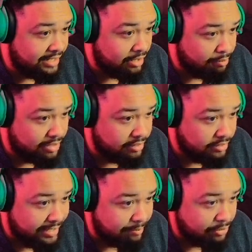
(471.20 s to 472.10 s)

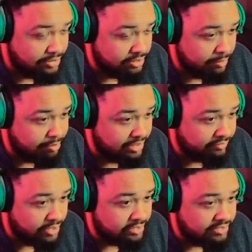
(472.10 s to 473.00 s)
camo until you complete the
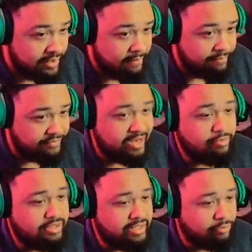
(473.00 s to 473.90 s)
first. That
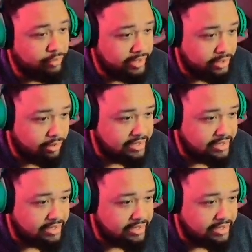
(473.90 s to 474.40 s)
was a really great